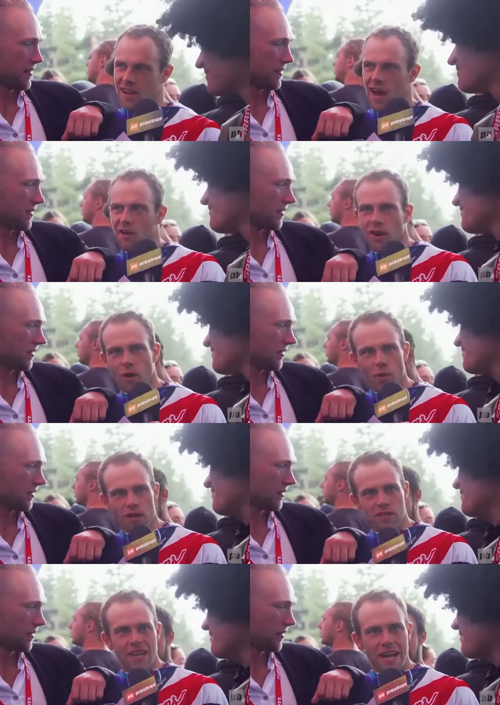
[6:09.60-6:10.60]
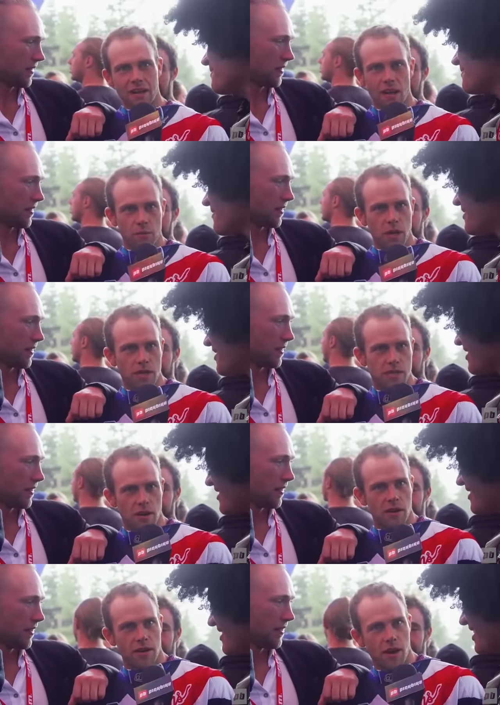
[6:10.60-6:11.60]
Speaker 1: I don't know. When's the nightclub gonna
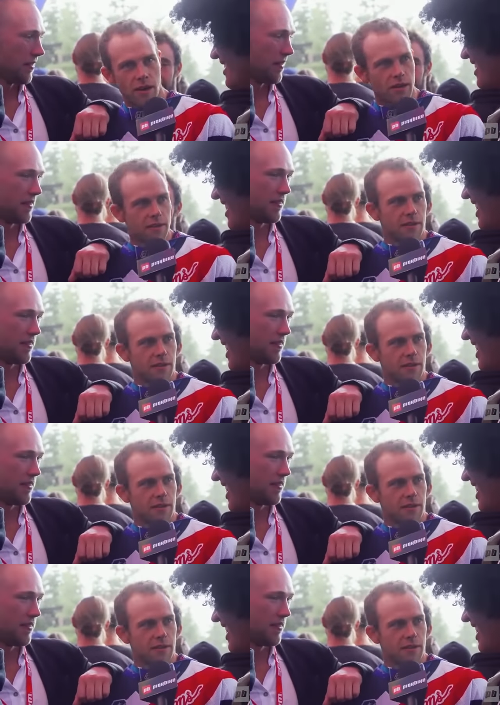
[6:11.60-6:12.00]
start, dog?